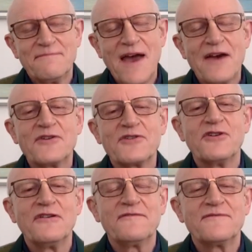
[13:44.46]

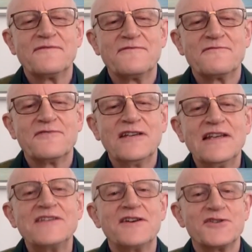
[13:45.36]
paragraph
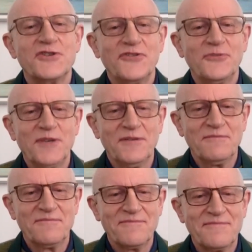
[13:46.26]
really touches me.
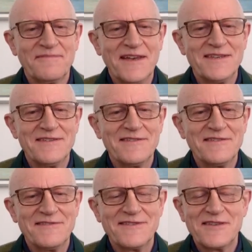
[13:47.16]

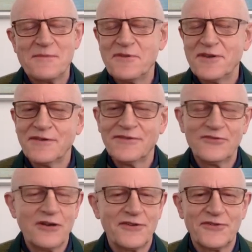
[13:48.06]
Something
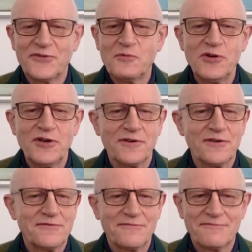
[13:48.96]
starts to
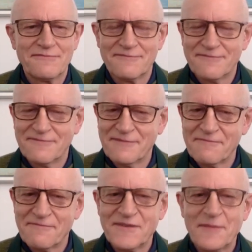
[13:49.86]
work.
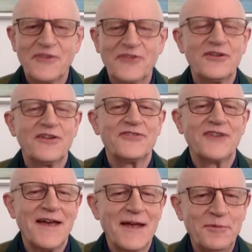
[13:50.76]
Something starts
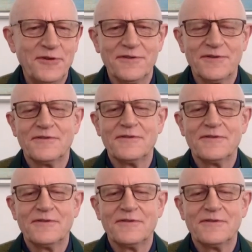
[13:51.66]
to happen.